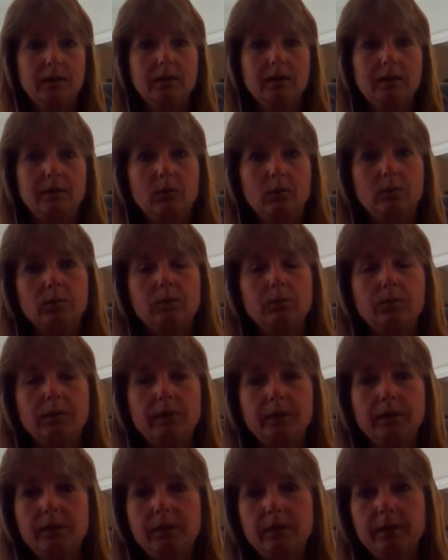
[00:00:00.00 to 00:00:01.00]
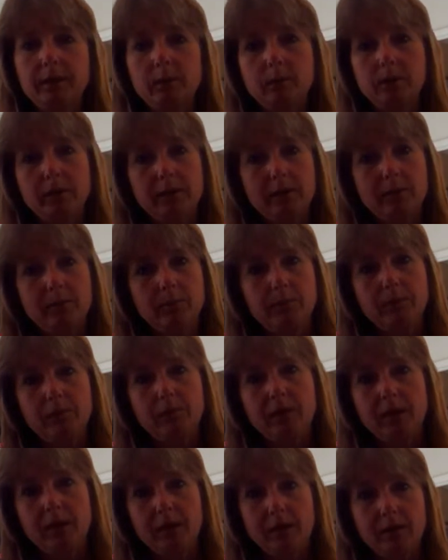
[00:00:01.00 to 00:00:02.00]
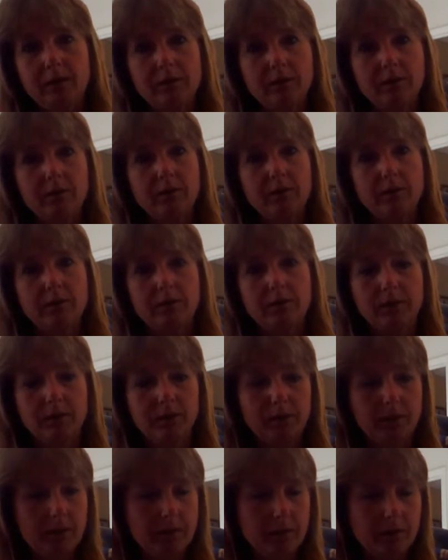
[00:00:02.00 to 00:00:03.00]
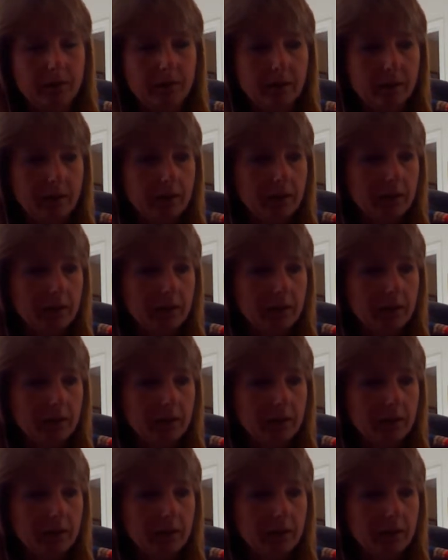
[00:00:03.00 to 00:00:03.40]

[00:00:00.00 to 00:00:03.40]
It really will help you connect your heart with your head